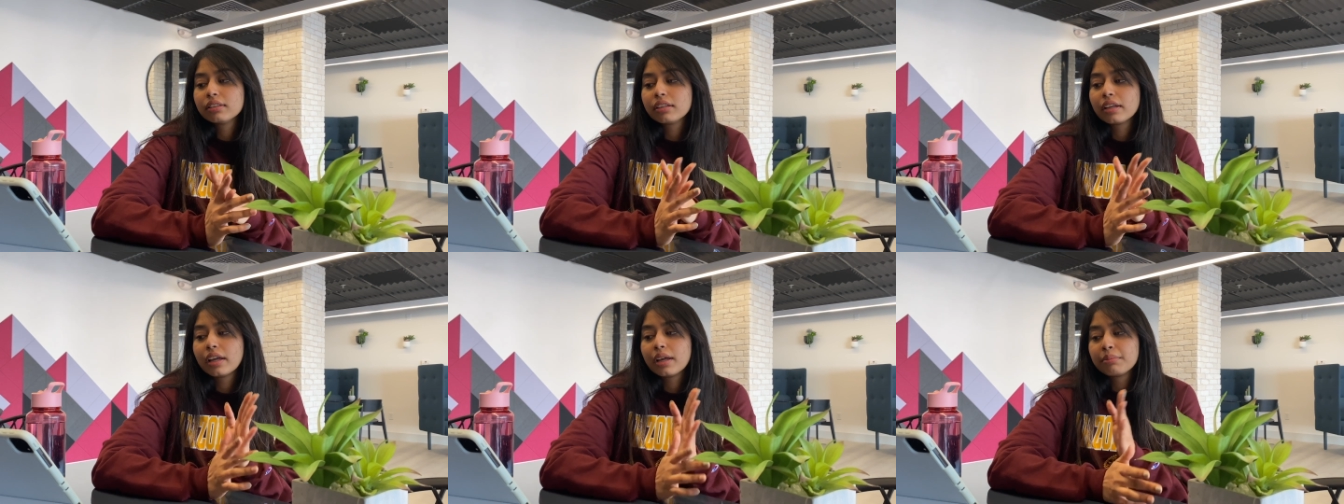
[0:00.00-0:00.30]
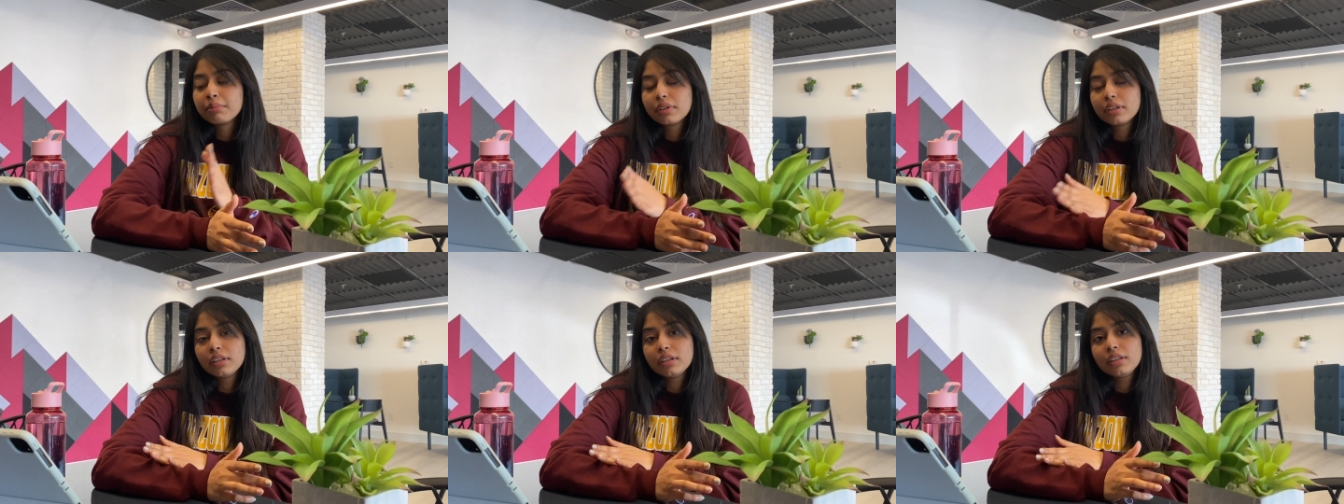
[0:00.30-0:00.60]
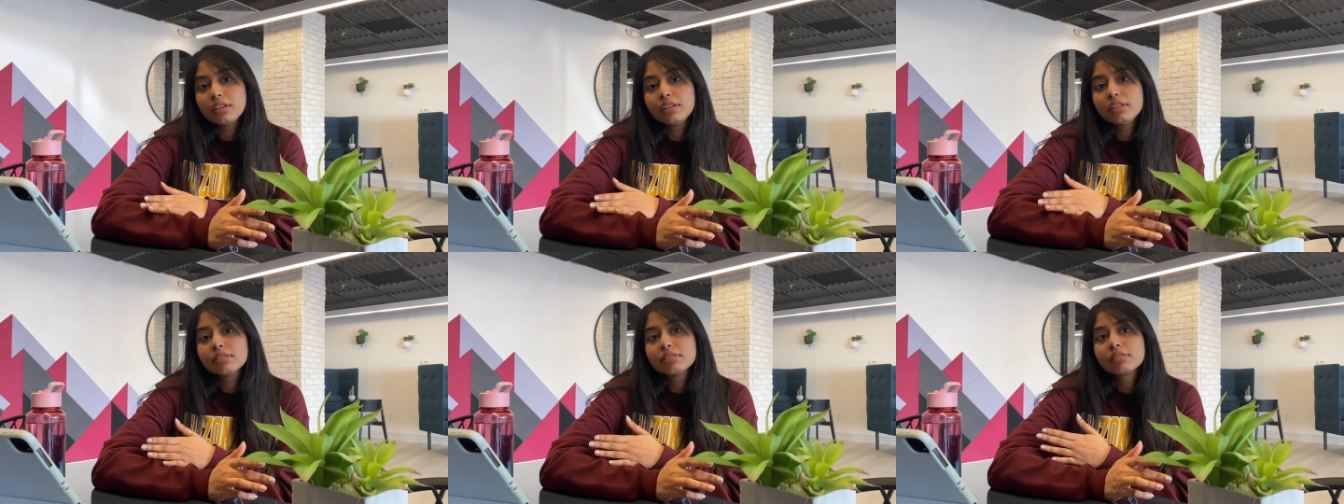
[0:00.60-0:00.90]
the
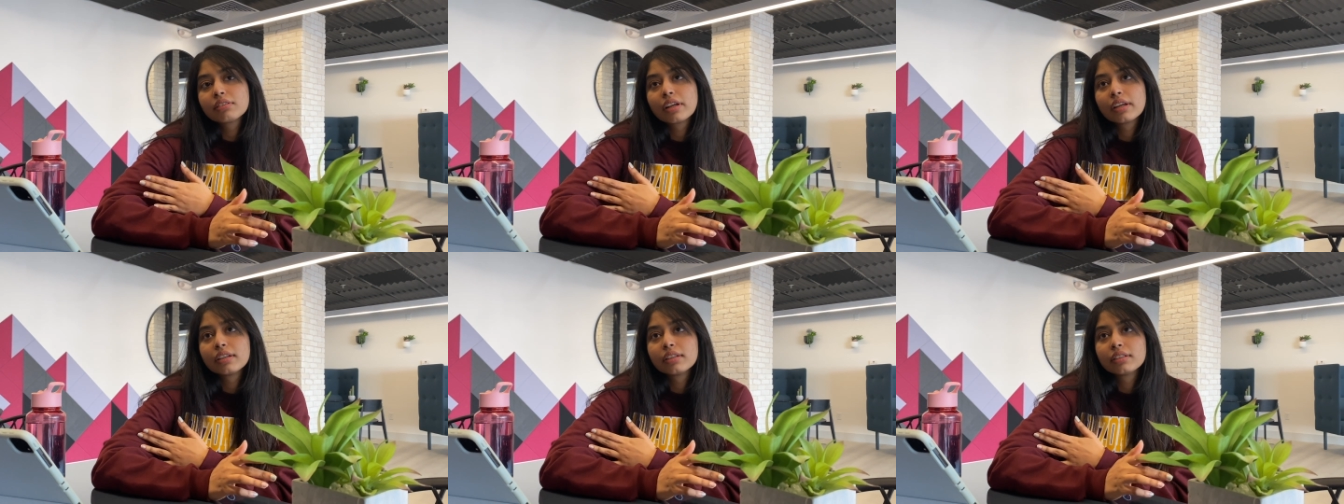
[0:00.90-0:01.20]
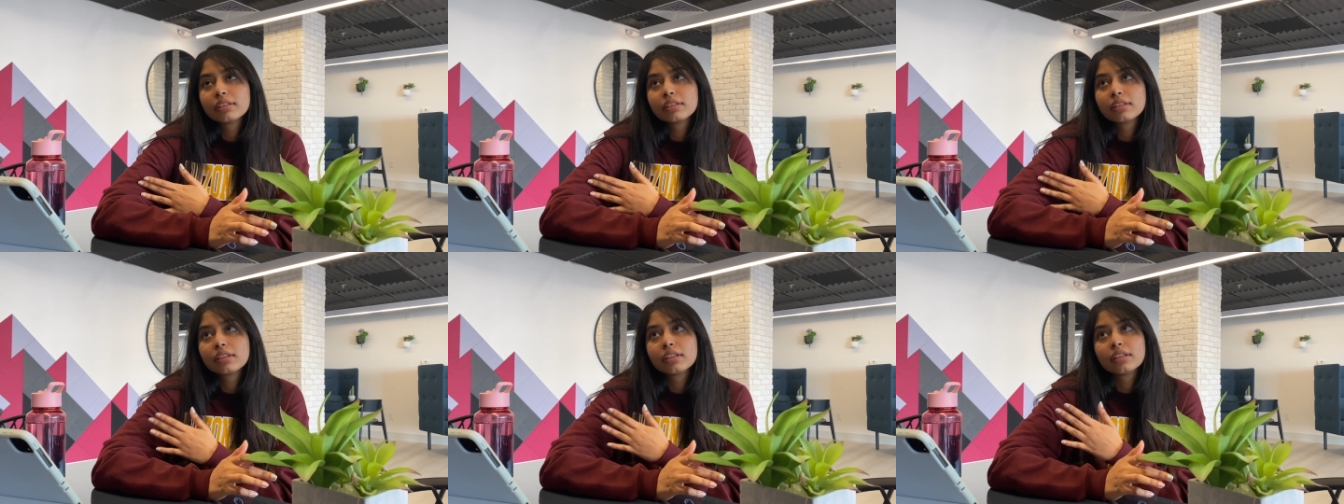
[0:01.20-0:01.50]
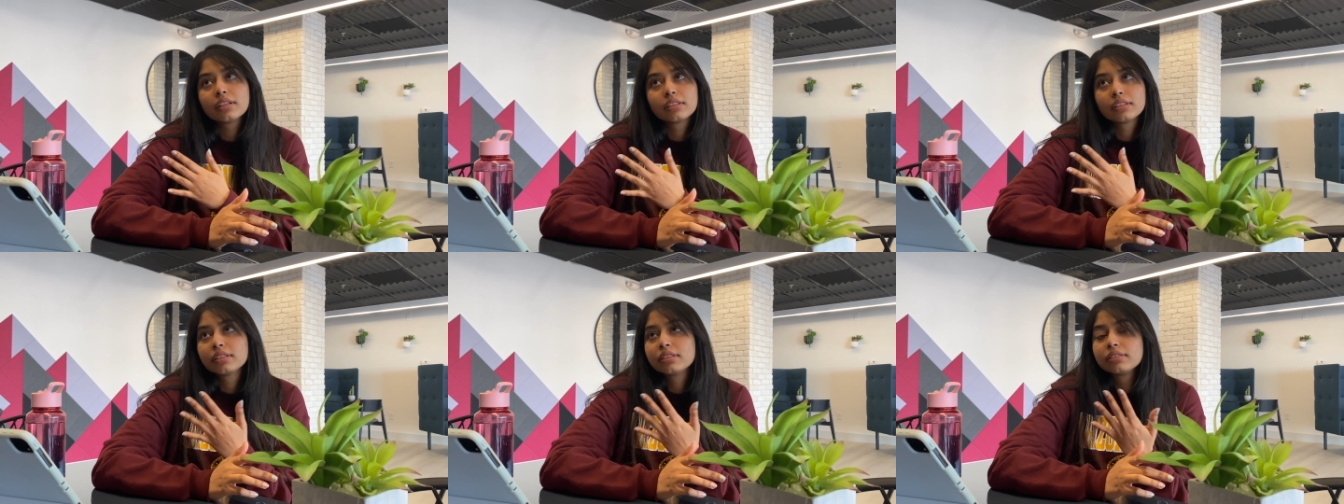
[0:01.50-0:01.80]
amenities rent
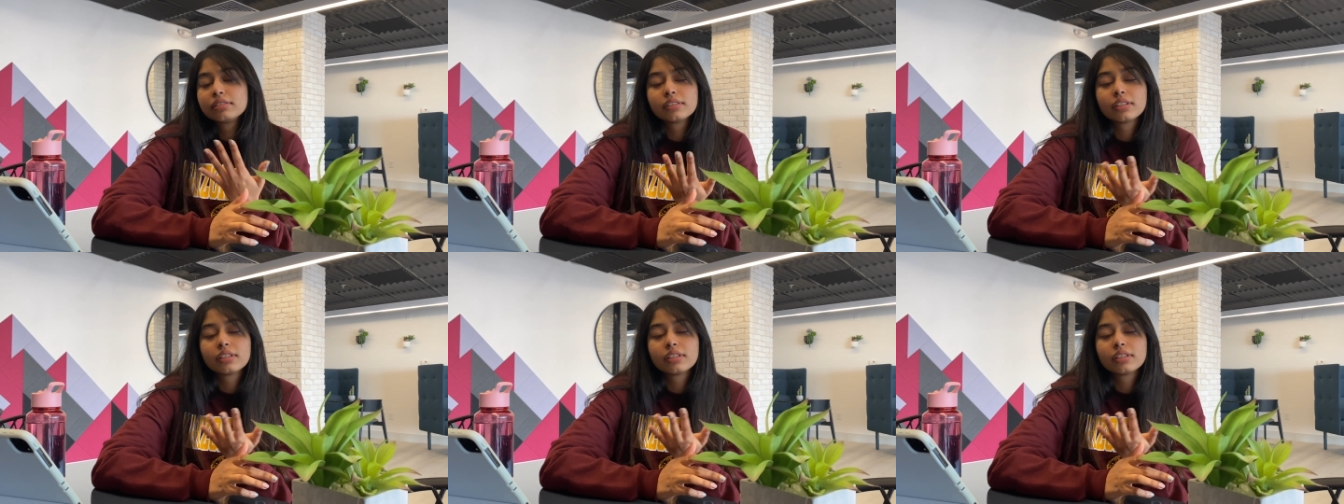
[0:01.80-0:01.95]
it